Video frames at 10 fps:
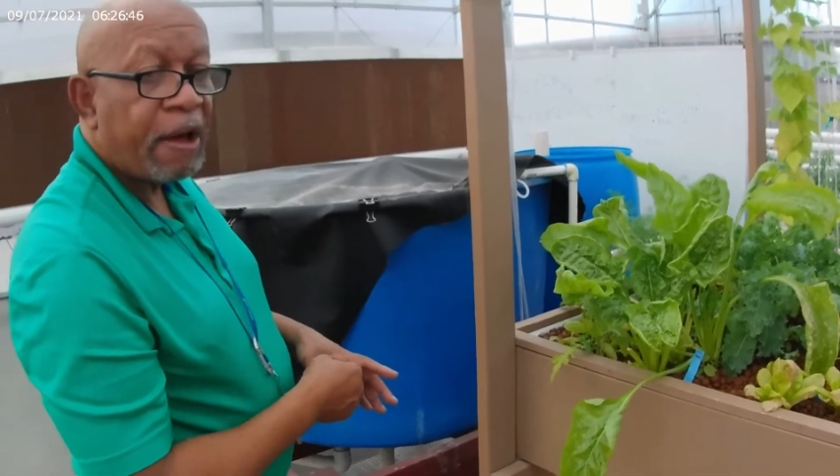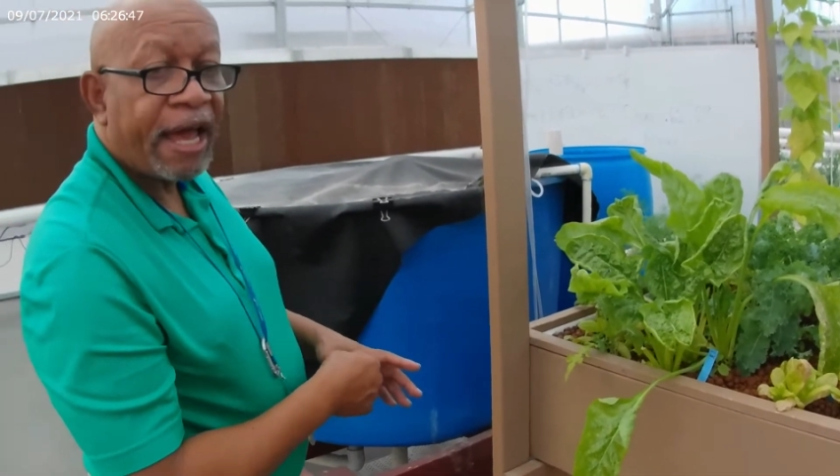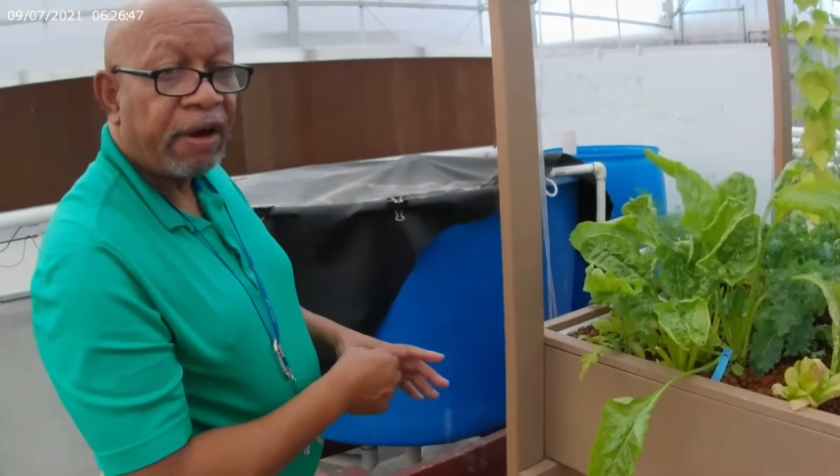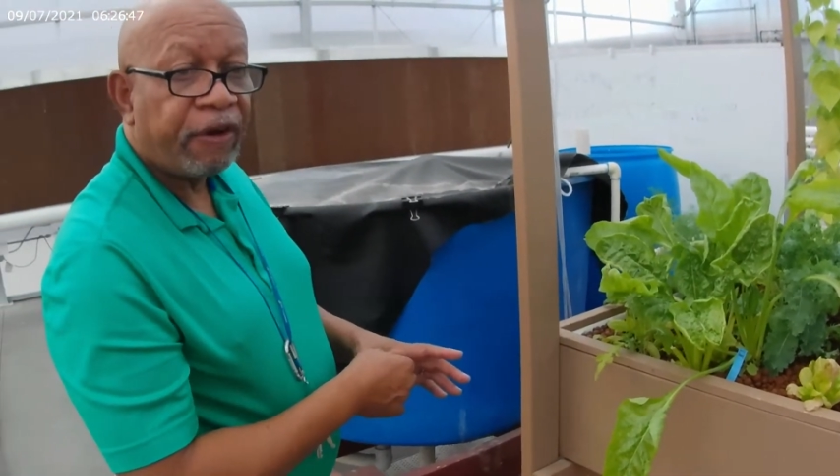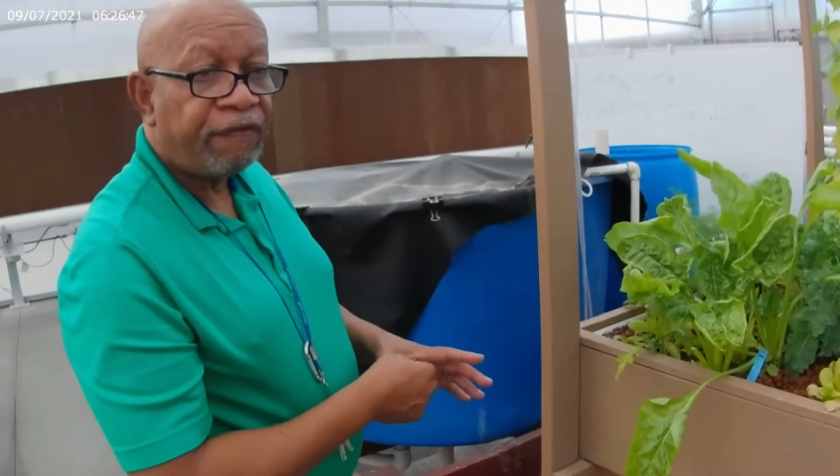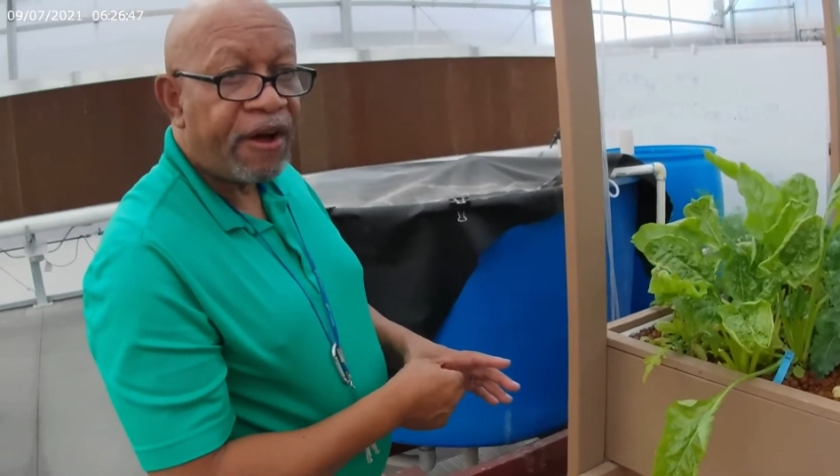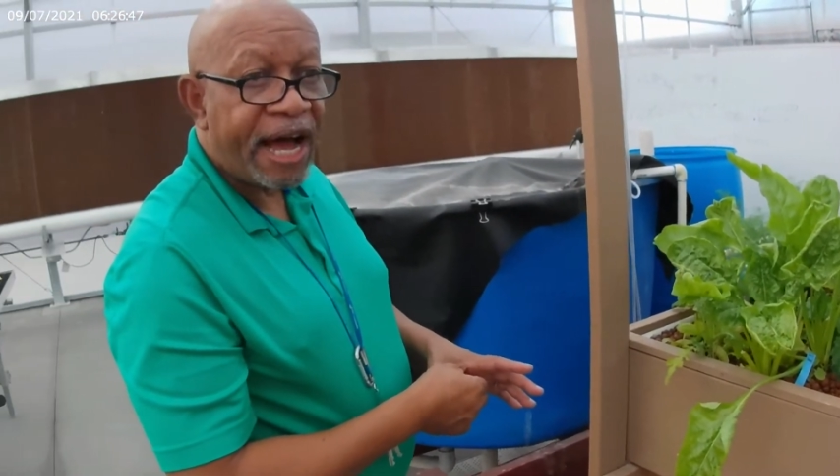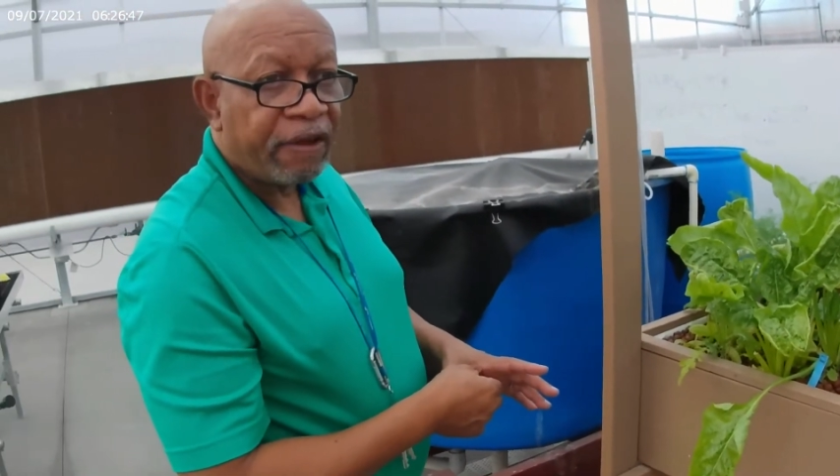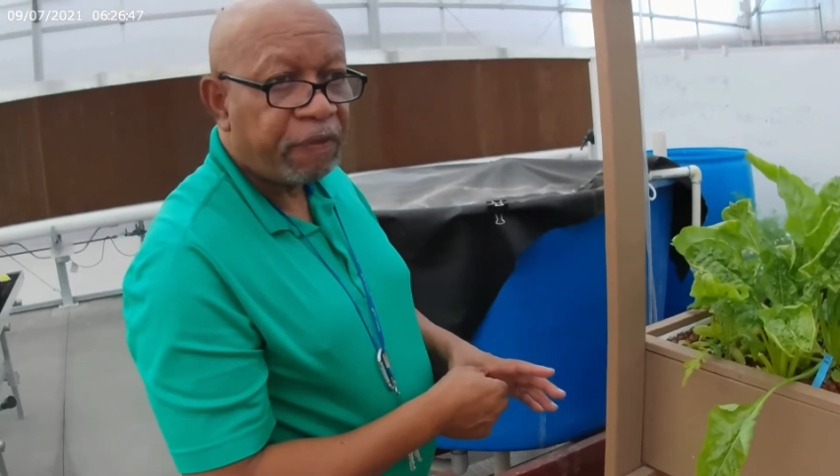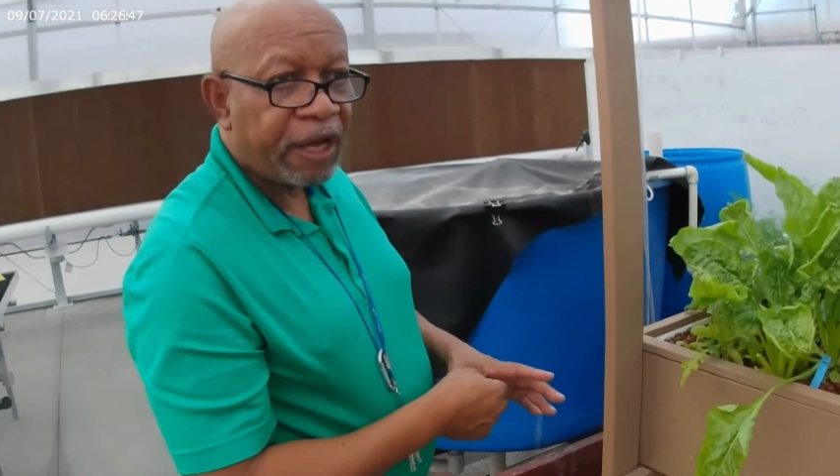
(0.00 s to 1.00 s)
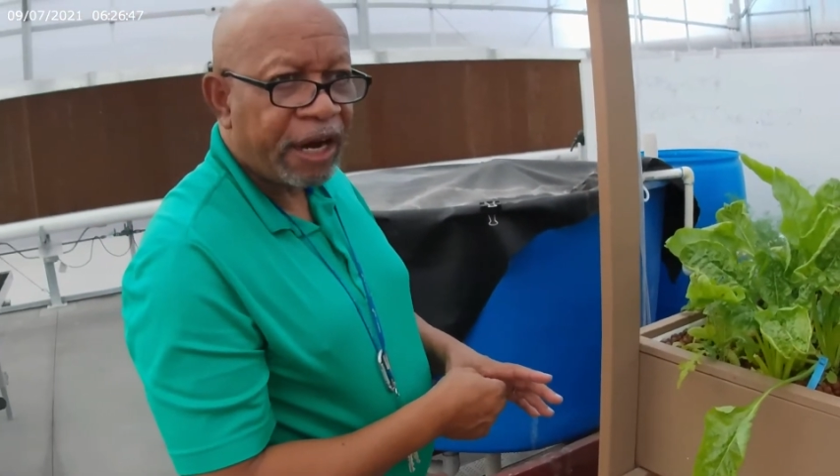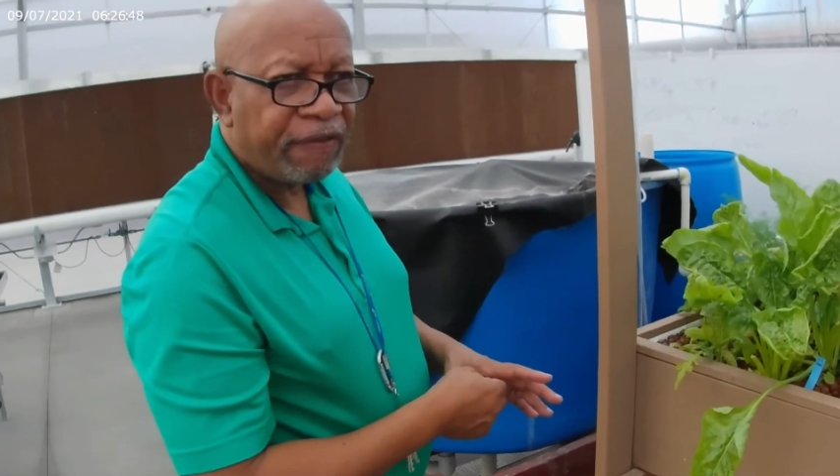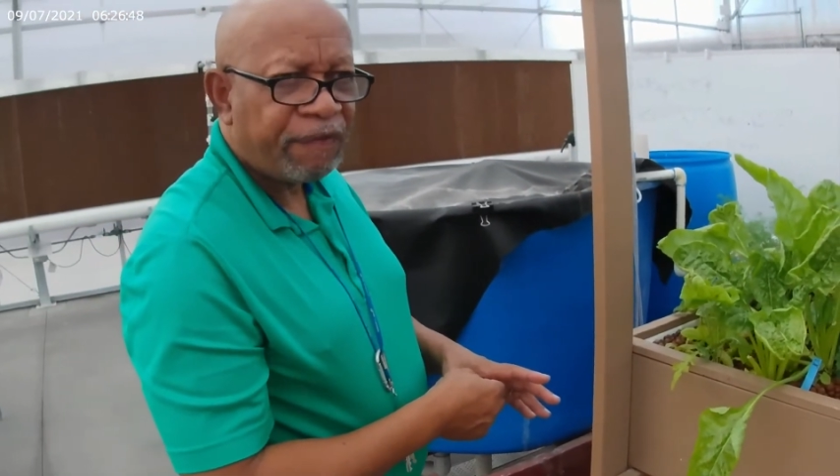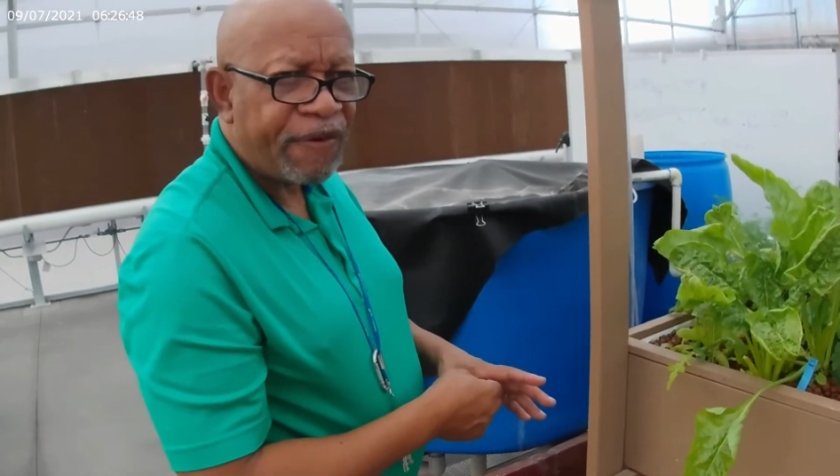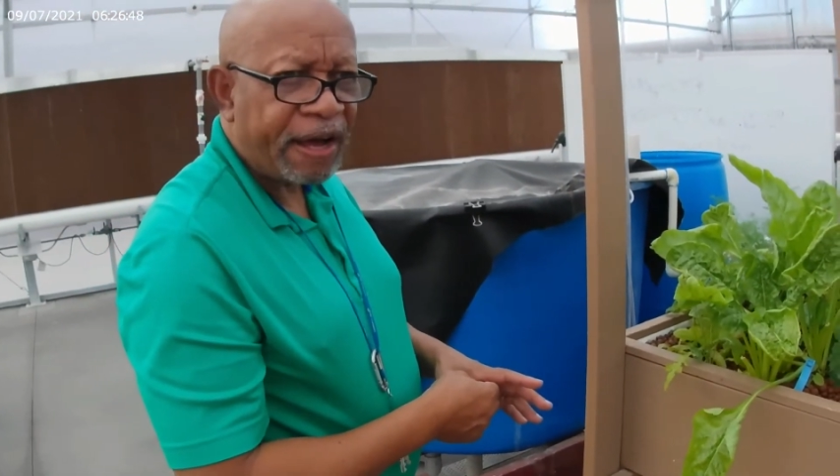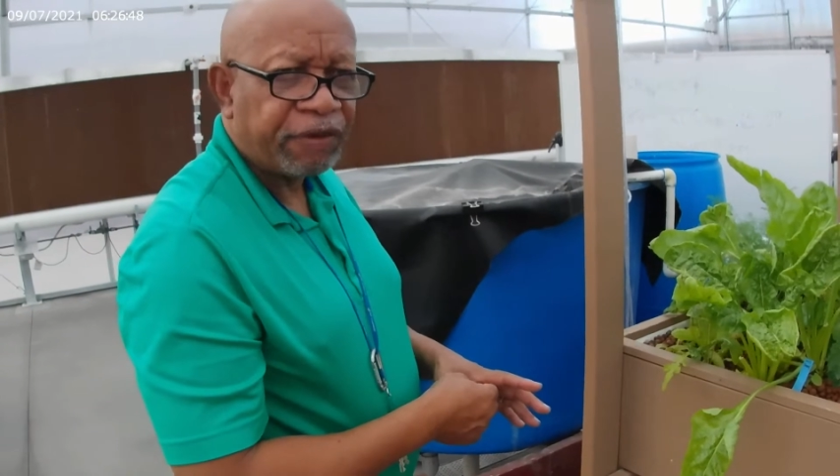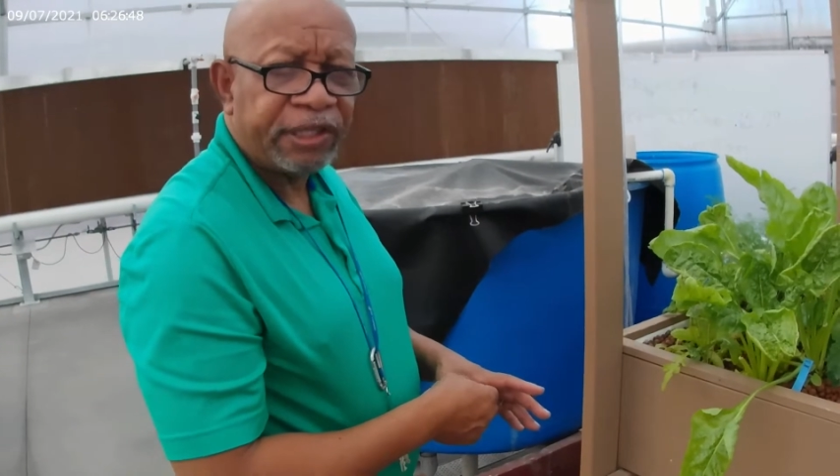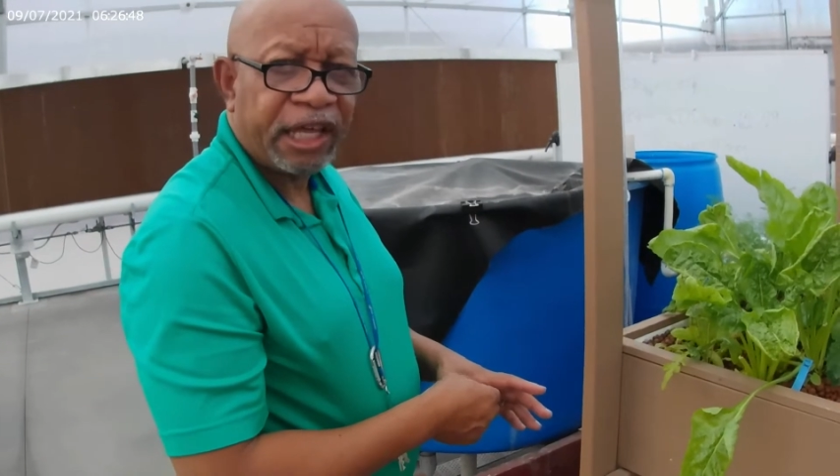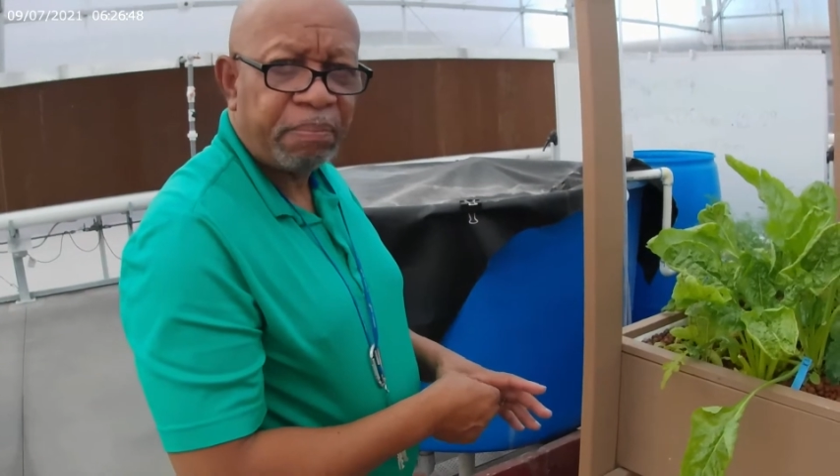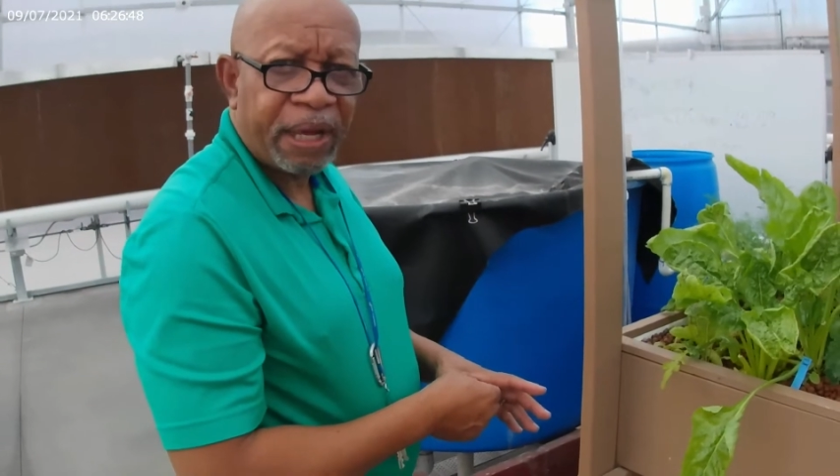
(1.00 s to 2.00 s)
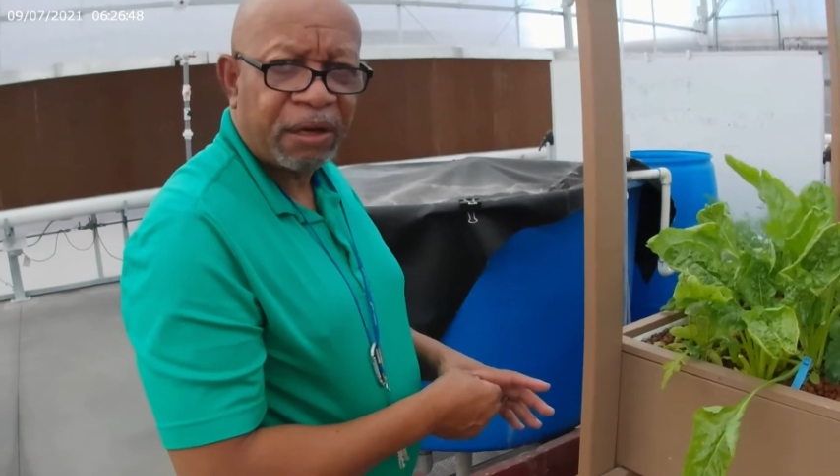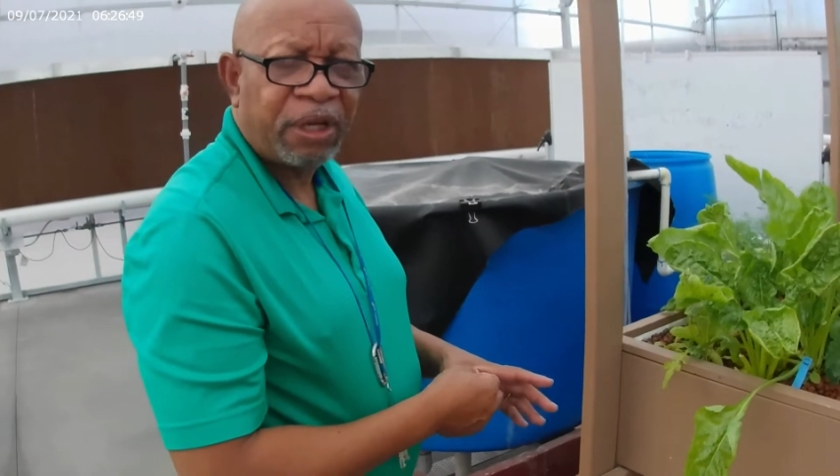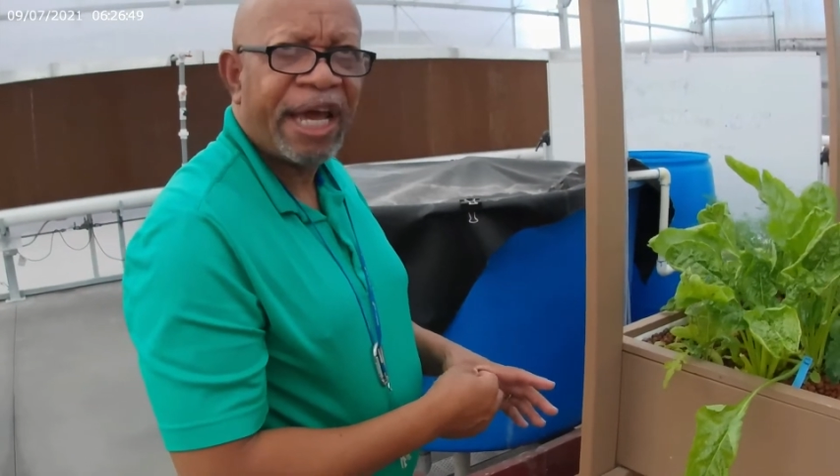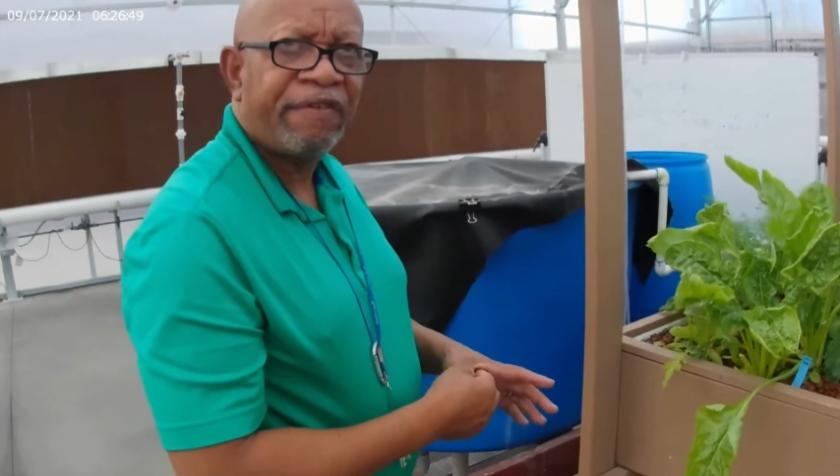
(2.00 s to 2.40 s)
Every 5 to 10 minutes,